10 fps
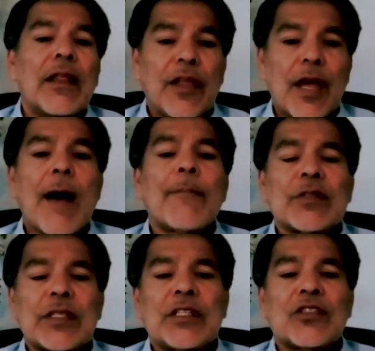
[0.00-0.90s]
The
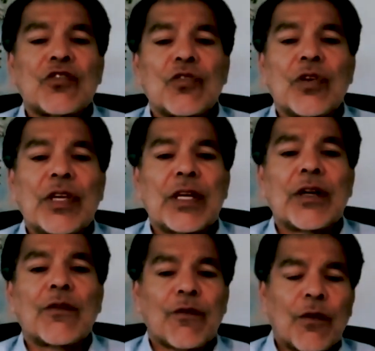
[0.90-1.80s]
opposite is true
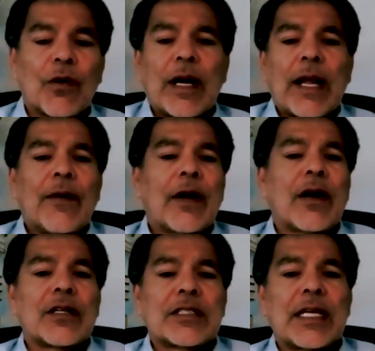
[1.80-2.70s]
here for Eric
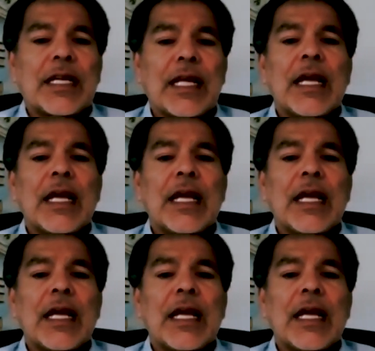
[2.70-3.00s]
Garcetti